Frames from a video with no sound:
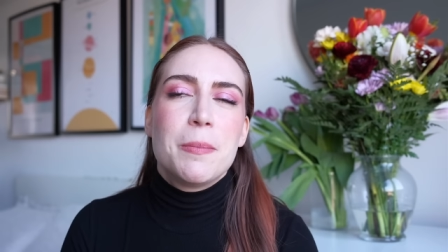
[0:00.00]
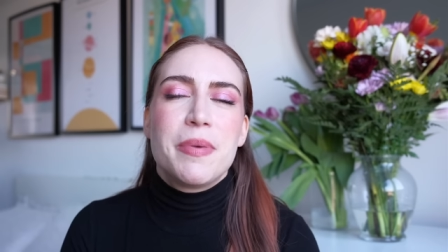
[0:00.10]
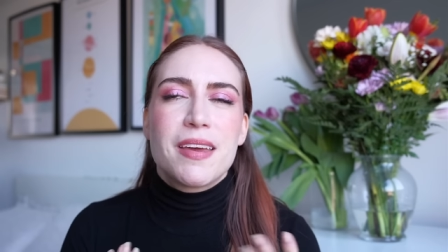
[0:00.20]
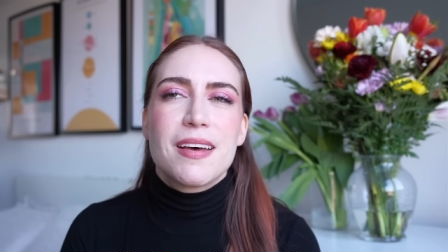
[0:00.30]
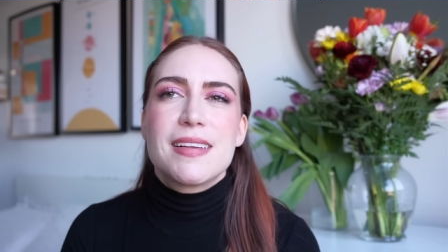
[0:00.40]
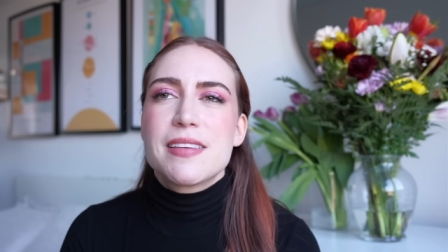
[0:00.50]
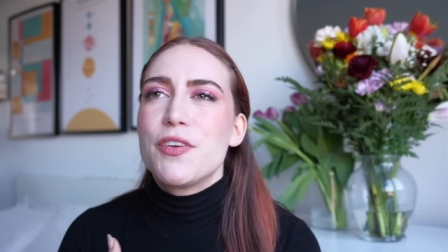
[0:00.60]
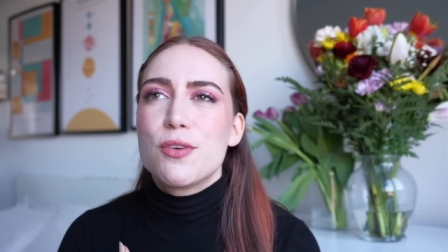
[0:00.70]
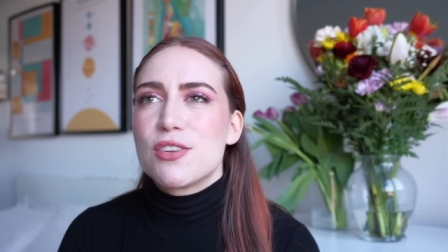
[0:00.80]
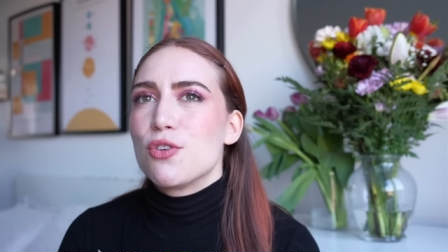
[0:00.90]
Because if
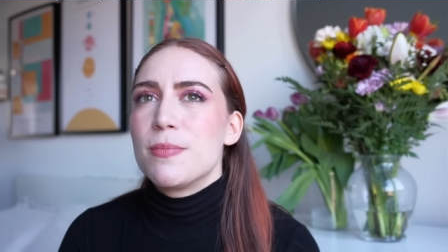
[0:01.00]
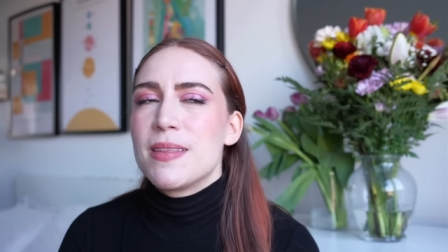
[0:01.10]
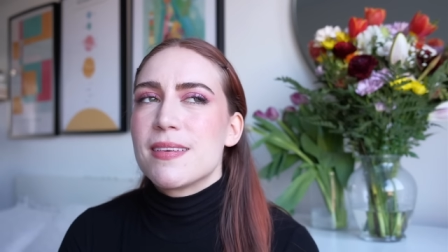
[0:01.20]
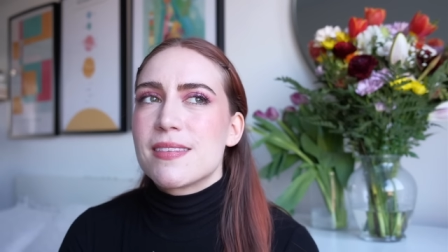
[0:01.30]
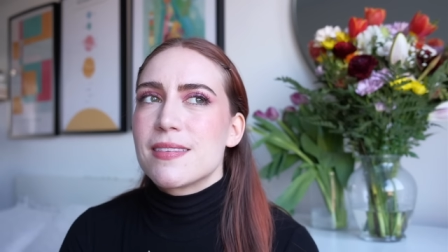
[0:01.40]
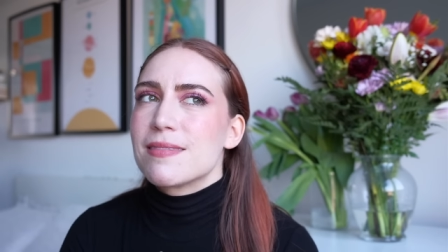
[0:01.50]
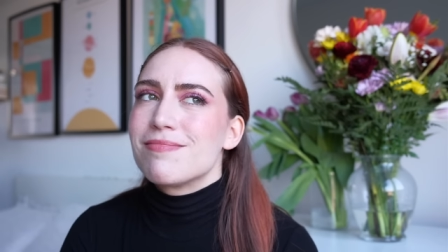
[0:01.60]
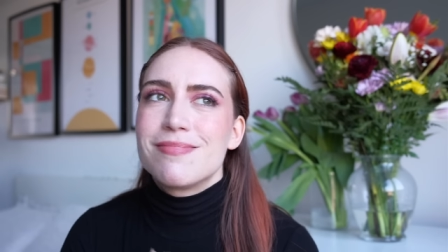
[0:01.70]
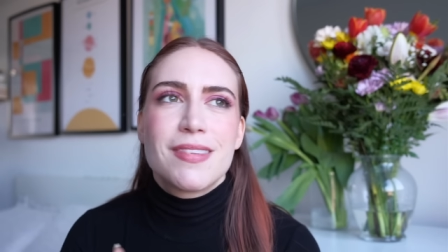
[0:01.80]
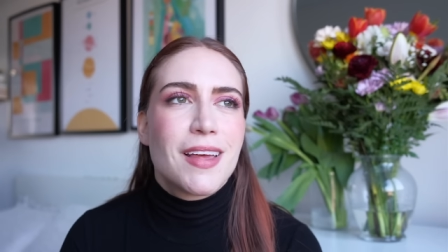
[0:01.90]
you had told me this
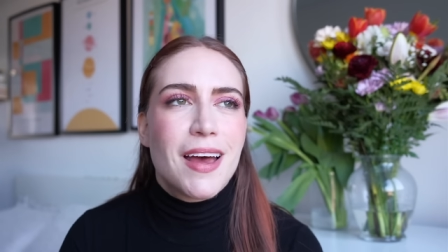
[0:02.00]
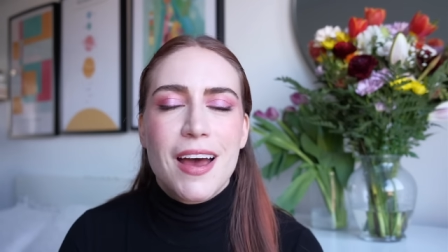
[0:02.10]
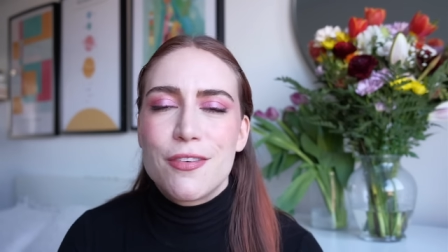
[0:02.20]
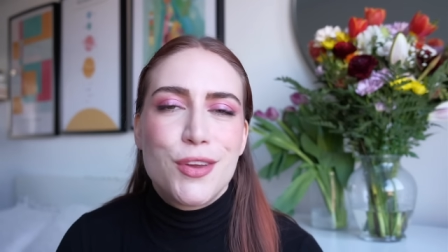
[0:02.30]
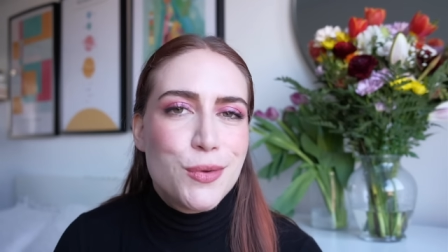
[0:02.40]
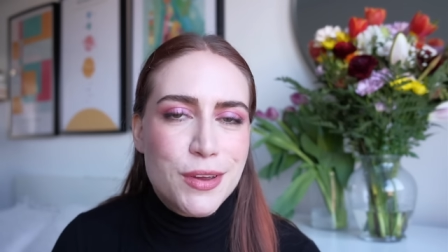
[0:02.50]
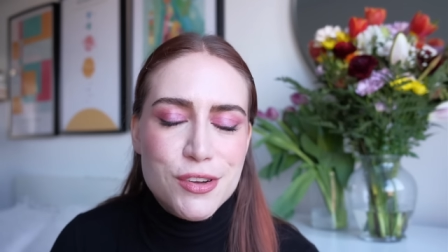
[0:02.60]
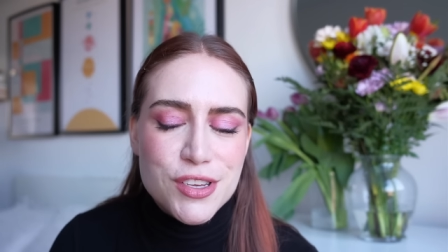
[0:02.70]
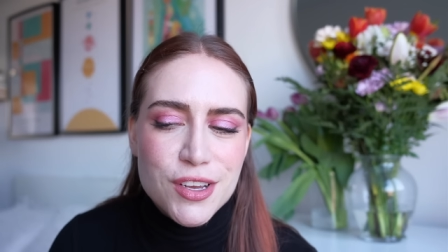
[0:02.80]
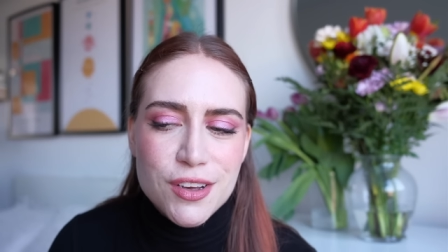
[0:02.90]
a few
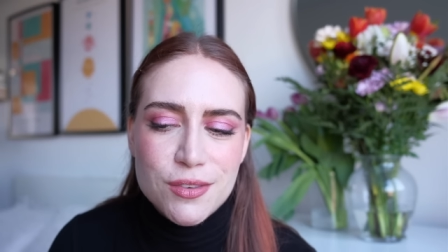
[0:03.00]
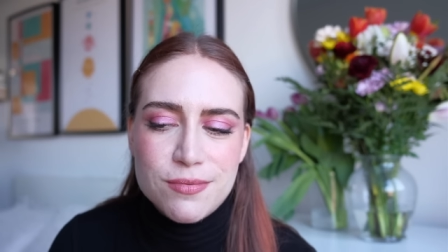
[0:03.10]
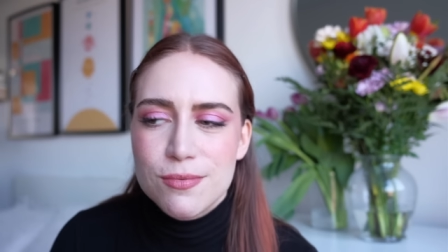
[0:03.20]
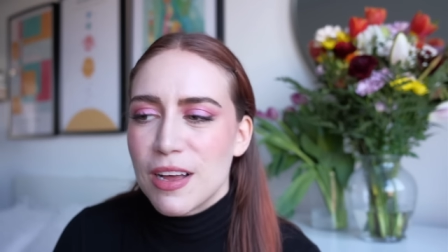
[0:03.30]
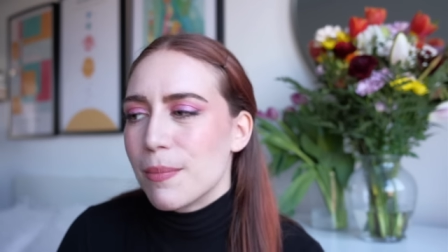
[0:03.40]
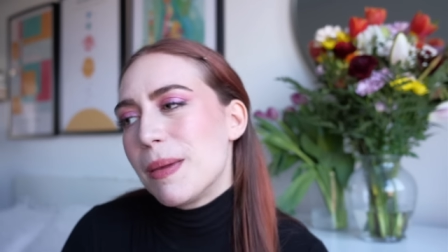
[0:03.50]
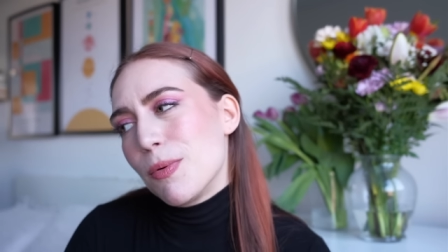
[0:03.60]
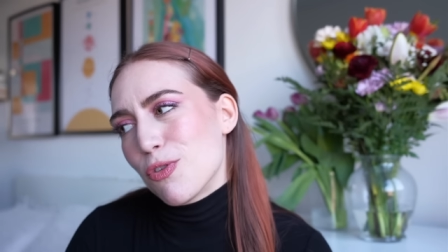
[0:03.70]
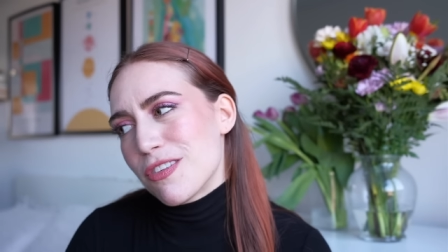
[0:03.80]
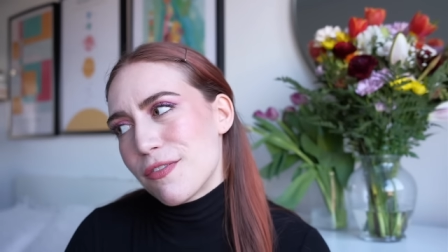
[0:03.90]
years ago, well, maybe
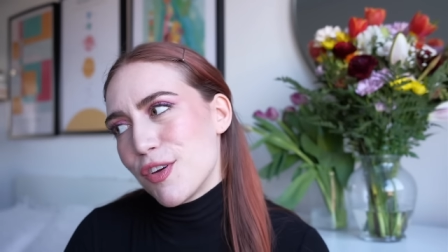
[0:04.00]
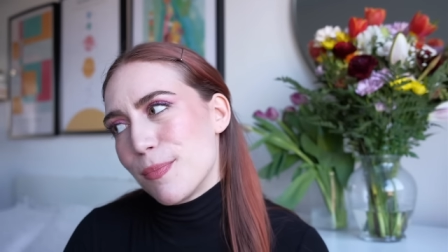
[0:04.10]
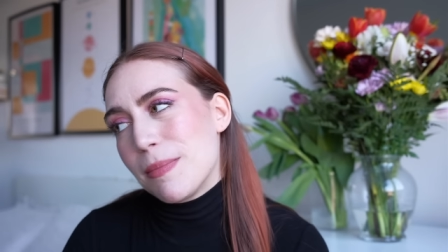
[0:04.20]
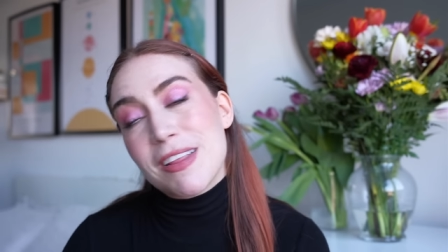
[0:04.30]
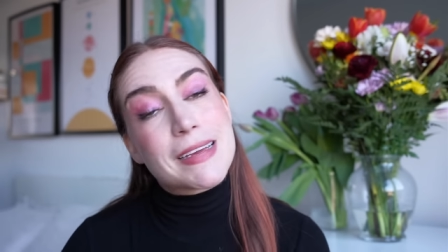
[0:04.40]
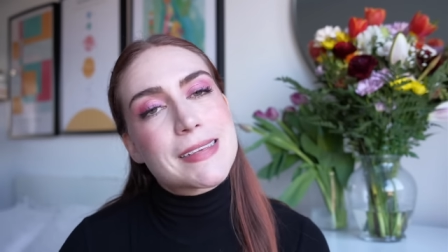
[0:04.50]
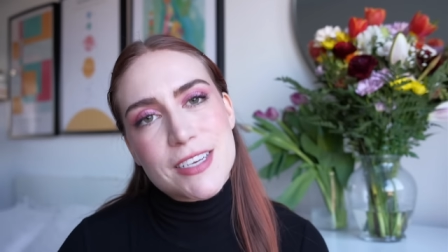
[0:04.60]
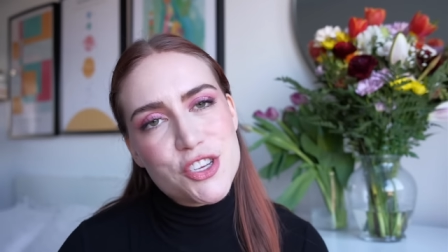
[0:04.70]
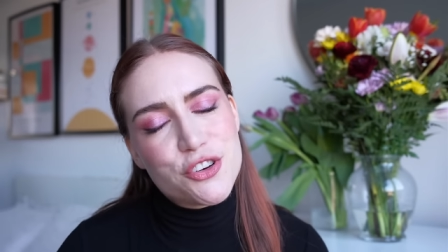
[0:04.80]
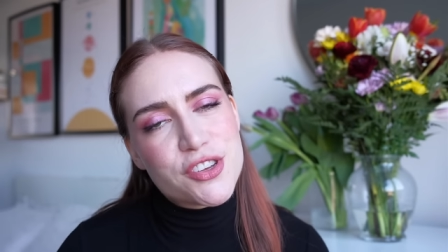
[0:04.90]
more than a few, maybe like
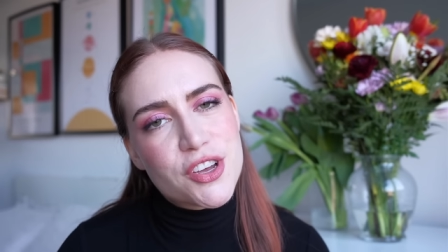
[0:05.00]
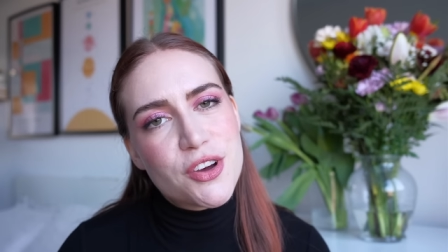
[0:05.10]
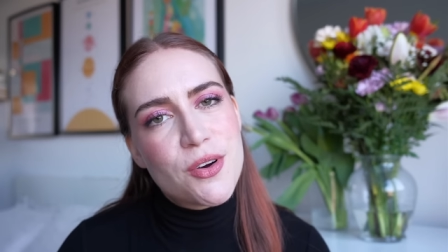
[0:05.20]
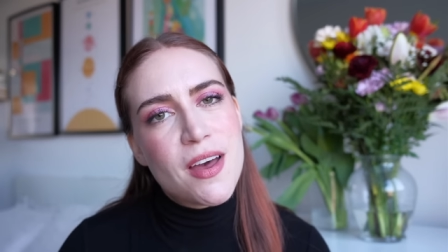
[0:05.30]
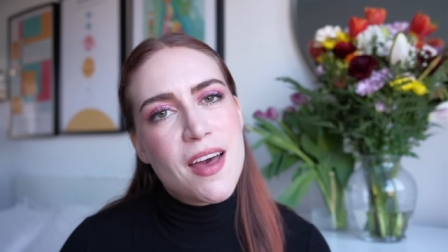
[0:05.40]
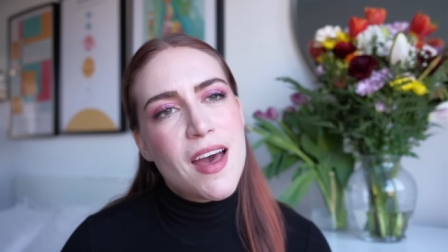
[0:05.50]
six years ago,